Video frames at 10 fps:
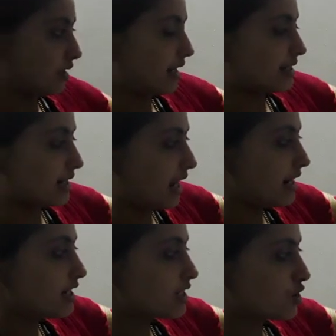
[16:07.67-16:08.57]
Next
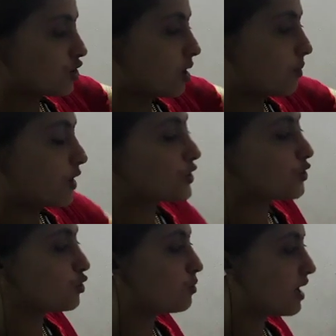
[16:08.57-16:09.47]
line,
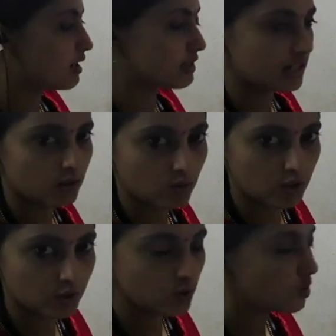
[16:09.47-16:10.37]
0.2 bar is
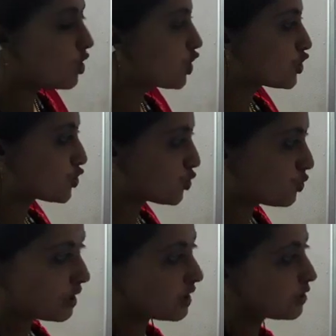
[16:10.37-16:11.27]
equal to 2
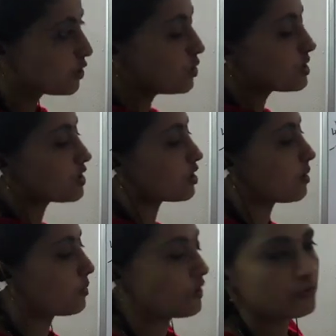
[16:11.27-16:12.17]
into
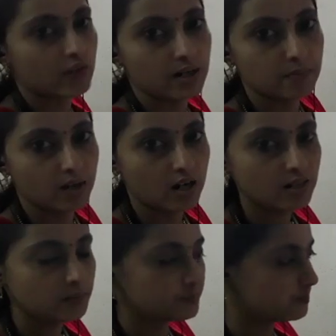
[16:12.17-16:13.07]
0.1 bar.
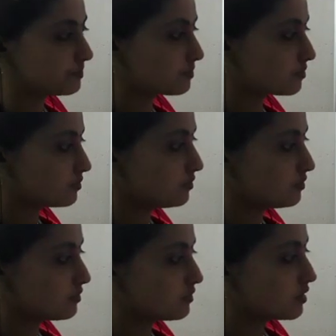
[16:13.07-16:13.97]

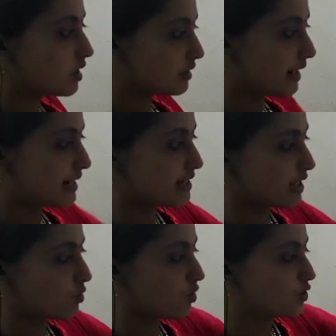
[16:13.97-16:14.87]
That is
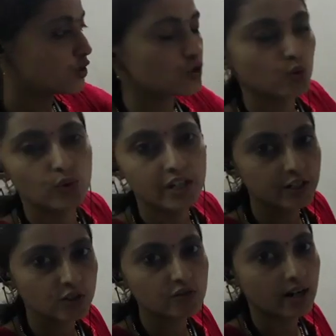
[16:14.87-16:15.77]
equal to 2
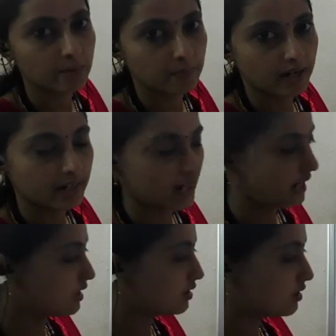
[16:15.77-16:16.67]
into 1 by
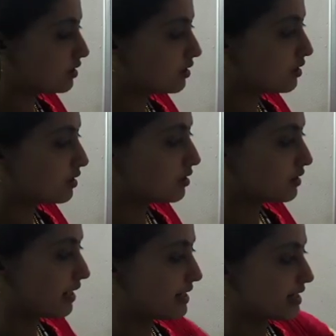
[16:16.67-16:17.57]
9.
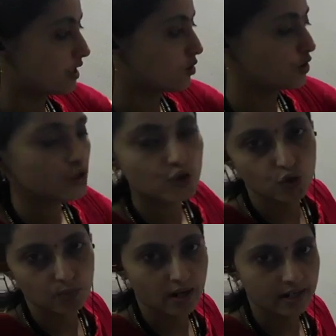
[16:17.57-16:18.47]
That is equal to
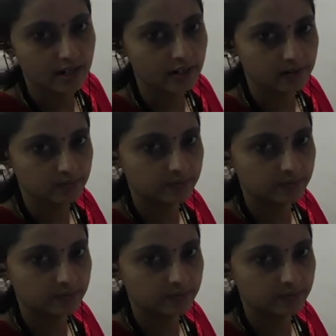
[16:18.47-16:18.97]
2 by 9.